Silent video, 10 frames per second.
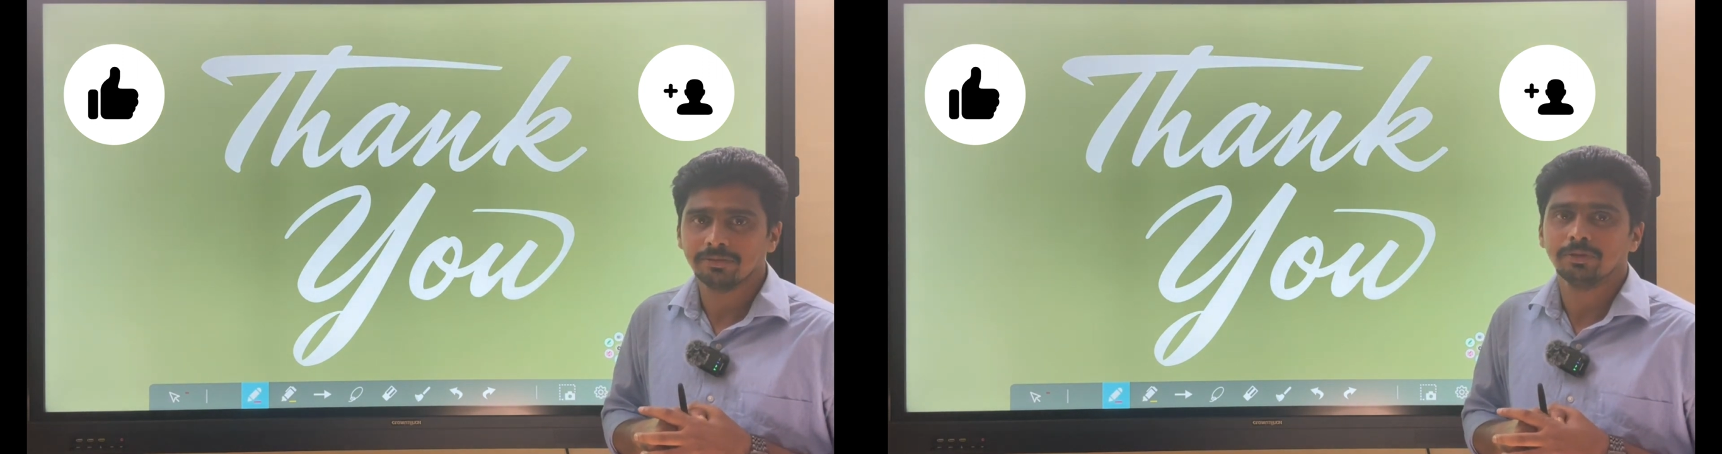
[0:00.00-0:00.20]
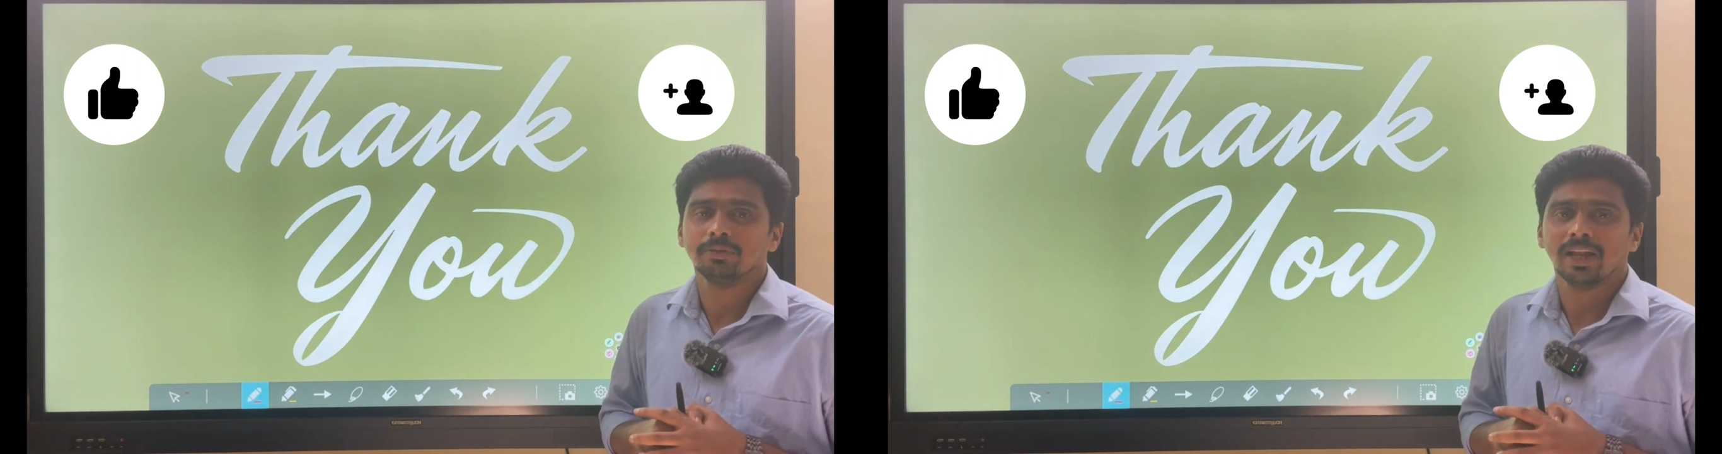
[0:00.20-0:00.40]

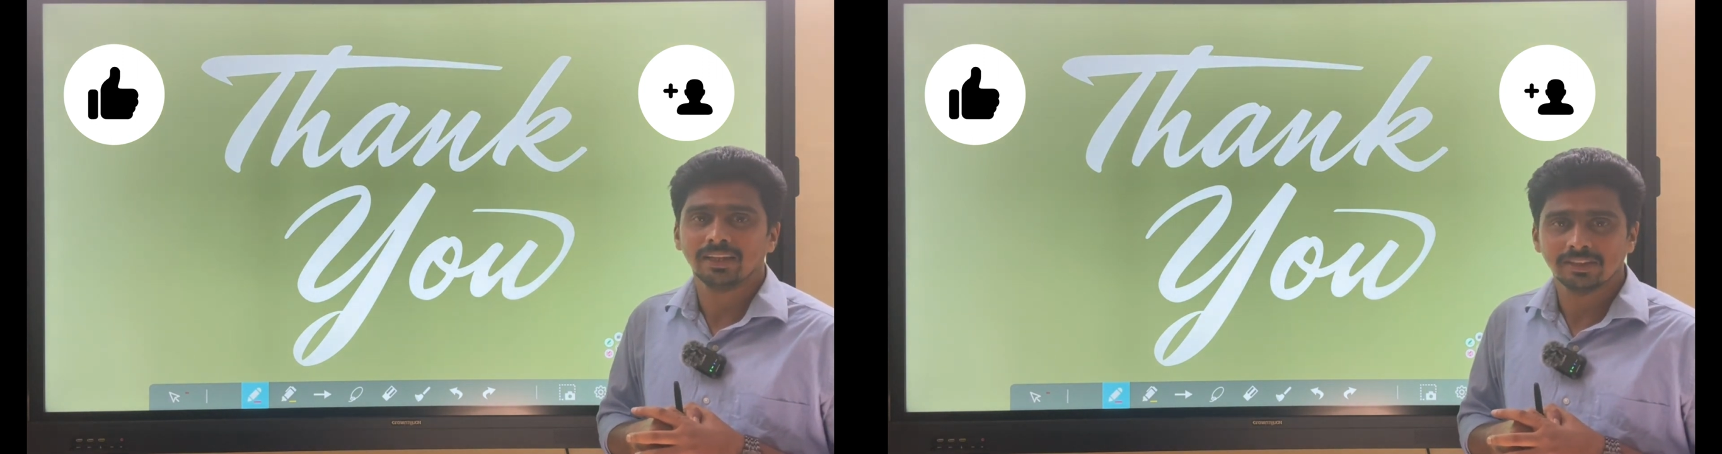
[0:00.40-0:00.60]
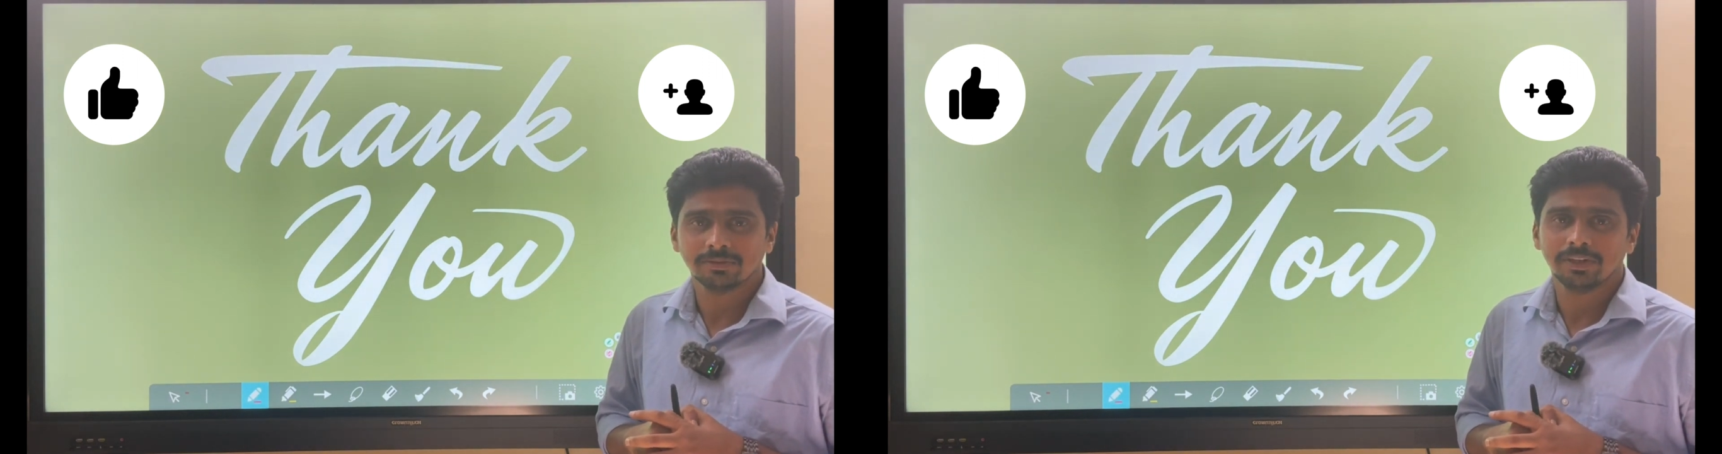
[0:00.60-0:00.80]
If you
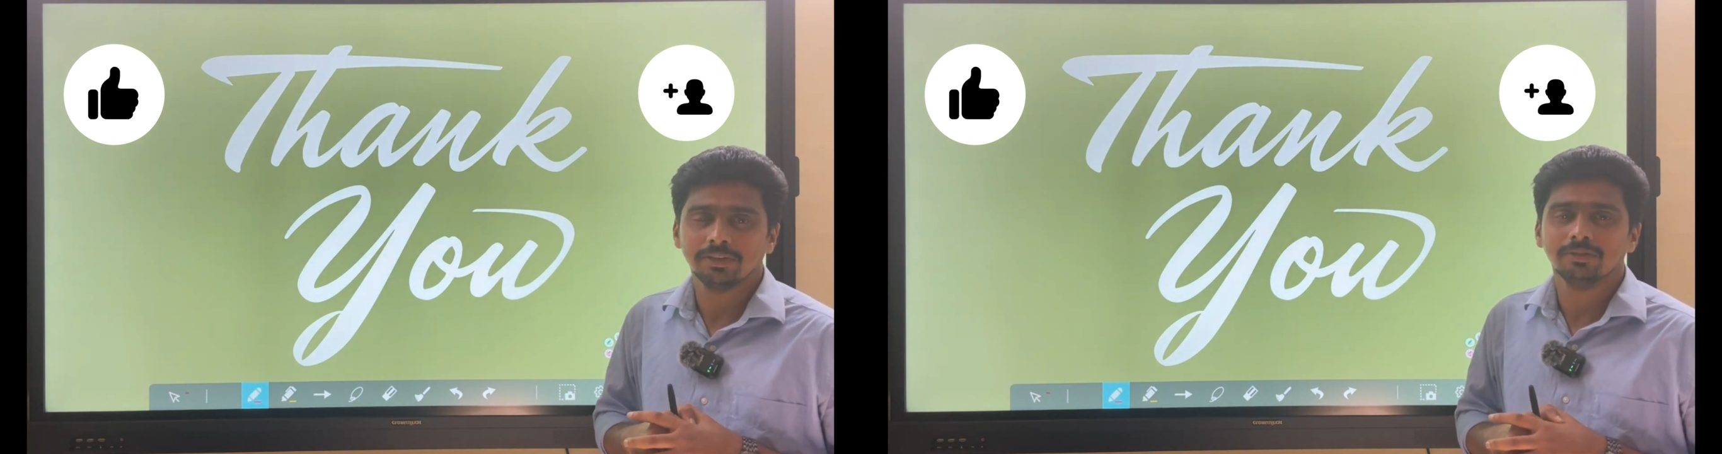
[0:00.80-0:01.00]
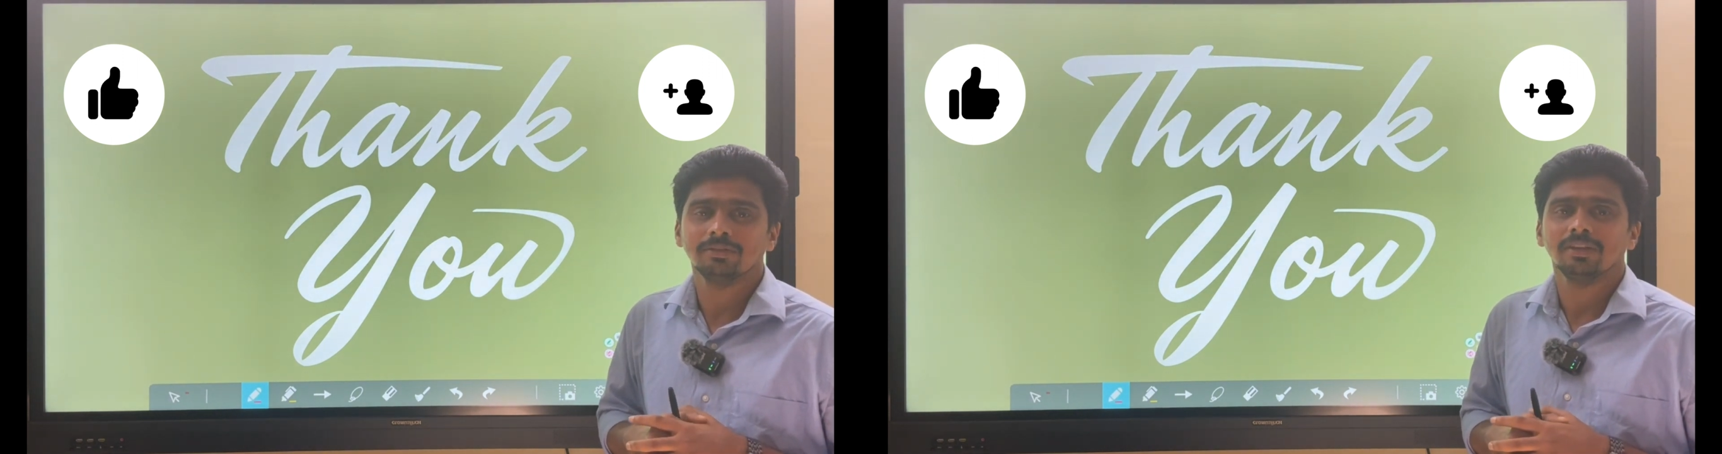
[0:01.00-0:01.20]
like this
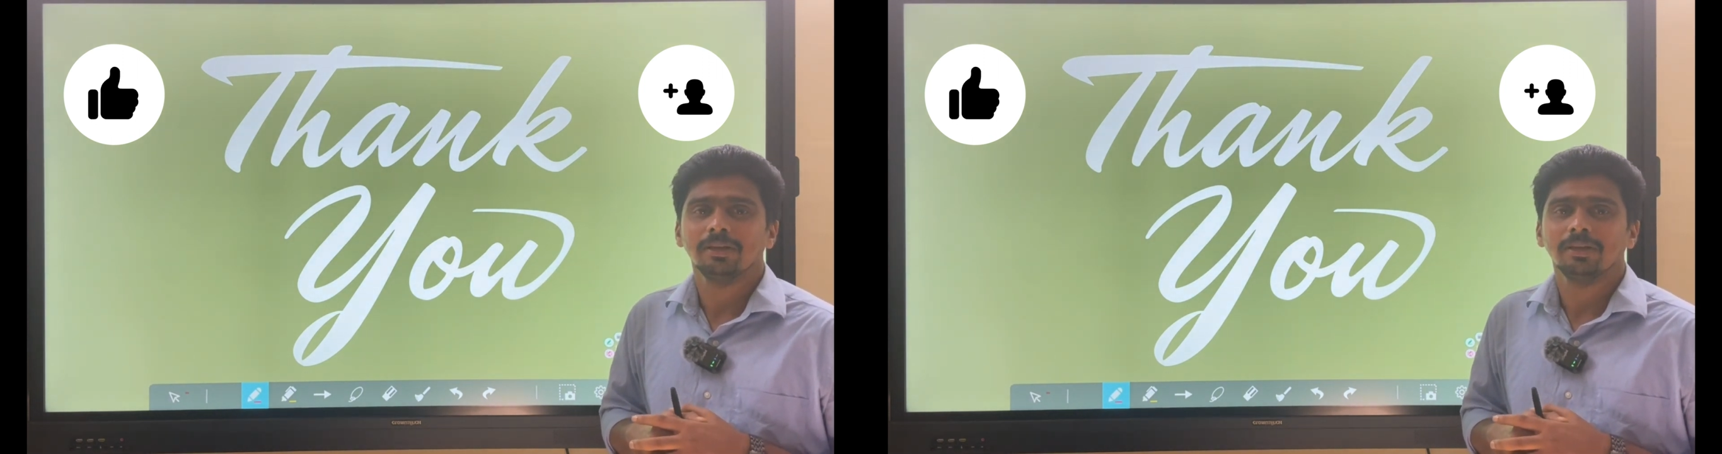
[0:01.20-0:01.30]
video,